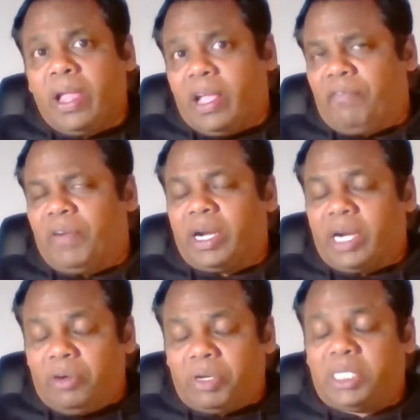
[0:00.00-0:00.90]
In
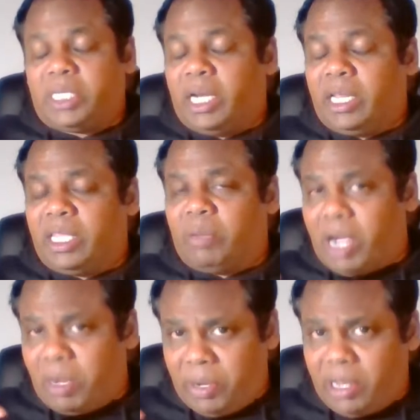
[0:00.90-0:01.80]
fact, interestingly, there
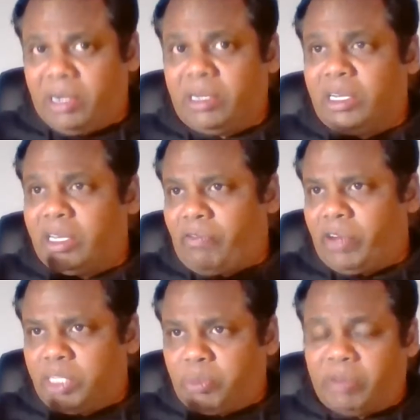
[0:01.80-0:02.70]
might be a little
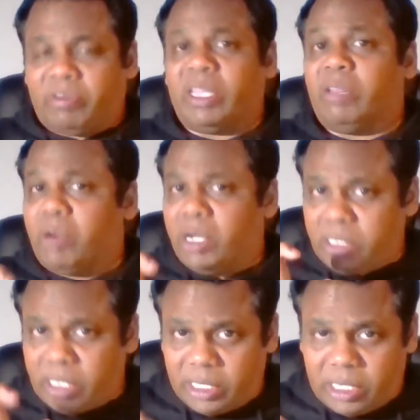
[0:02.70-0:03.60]
difference between the
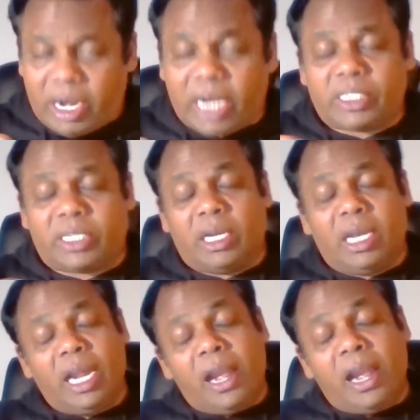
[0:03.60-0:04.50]
words international